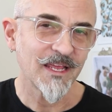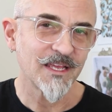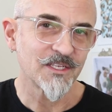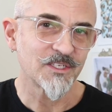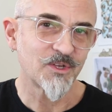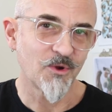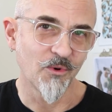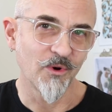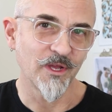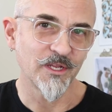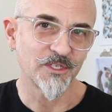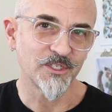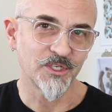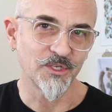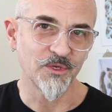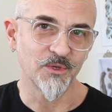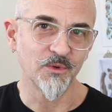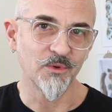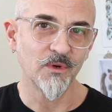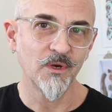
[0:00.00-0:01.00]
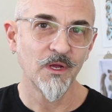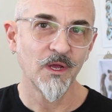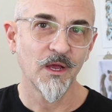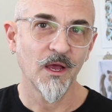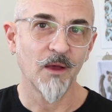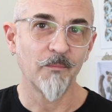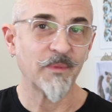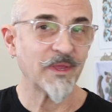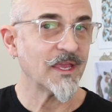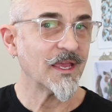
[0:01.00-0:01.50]
is going to
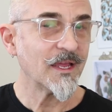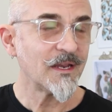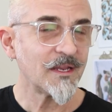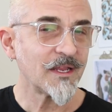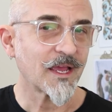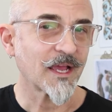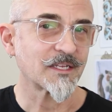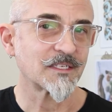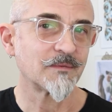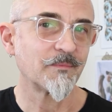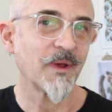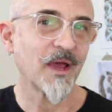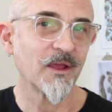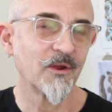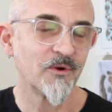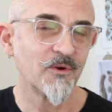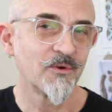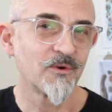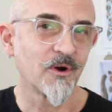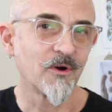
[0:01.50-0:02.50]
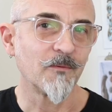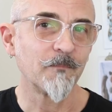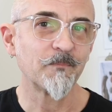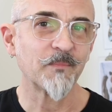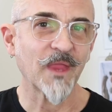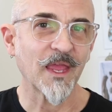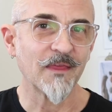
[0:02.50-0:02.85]
be indexed by Google,